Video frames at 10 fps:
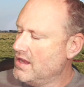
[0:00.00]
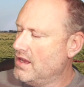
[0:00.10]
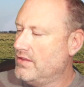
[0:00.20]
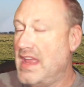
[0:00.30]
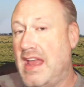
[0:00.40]

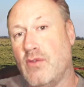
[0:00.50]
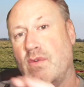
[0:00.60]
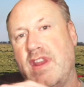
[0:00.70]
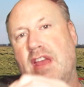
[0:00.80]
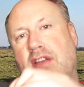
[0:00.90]
Now, when
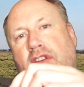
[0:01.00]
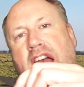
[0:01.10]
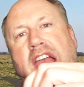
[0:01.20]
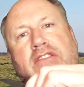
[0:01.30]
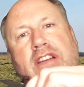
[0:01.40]
an
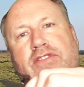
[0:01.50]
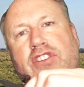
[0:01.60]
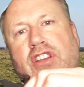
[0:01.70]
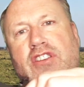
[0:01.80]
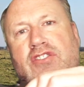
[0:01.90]
aircraft
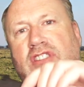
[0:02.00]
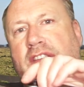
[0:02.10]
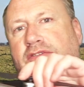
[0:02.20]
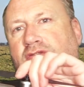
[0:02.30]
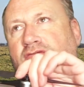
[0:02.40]
turns
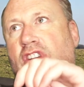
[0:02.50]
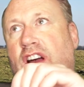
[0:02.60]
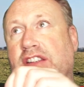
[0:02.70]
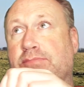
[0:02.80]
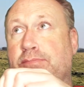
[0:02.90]
left and
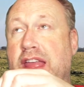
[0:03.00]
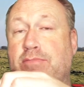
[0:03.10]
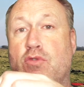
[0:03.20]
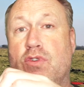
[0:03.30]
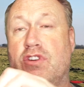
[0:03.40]
right,
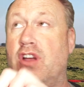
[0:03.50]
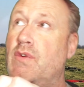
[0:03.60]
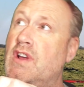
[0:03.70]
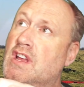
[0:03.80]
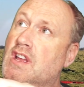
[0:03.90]
people will go,
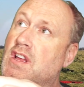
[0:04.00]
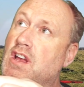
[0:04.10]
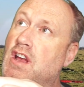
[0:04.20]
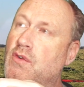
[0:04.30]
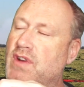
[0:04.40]

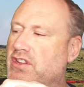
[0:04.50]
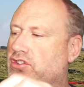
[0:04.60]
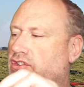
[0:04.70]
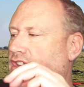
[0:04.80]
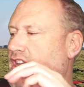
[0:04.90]
oh, it
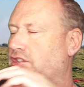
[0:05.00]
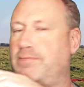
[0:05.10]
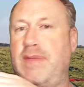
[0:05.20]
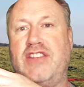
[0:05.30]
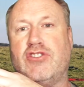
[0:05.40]

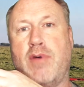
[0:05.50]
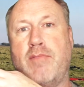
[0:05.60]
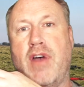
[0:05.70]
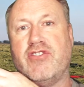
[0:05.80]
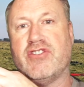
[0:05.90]
speeds up a
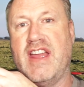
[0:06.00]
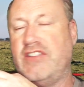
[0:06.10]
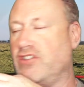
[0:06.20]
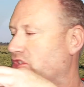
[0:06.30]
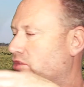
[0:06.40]
motor. It
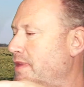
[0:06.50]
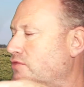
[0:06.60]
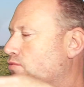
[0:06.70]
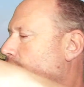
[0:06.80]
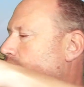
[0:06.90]
does, it speeds
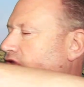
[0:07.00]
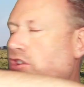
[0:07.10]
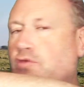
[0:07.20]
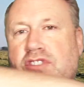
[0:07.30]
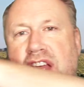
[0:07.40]
one up, slows
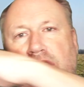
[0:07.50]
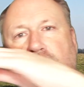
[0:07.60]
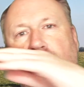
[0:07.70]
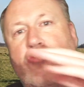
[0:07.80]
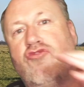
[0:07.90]
one down, and
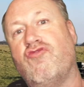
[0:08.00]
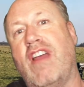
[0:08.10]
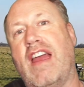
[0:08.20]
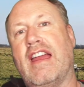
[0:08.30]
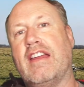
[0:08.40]
the
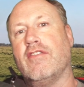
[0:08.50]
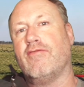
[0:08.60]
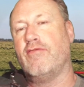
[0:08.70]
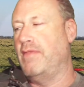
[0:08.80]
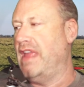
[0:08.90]
drag
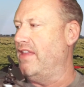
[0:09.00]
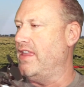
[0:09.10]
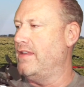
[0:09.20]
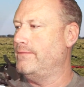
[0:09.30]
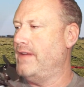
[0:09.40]
from that, the
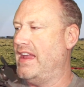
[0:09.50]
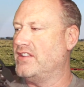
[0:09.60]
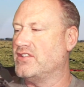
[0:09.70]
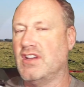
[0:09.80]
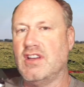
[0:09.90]

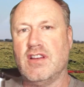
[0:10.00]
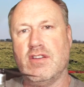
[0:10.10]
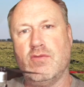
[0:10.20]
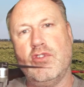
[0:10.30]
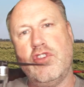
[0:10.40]
effect,
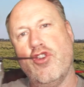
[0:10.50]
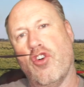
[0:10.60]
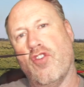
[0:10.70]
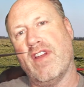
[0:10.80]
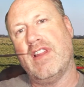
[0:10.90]
will
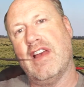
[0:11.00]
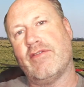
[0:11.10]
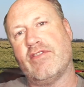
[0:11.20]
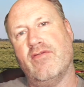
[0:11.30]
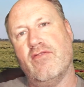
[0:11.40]
yaw it left
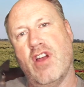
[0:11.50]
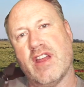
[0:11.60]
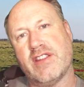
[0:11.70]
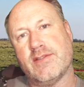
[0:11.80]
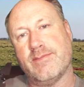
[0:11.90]
and right.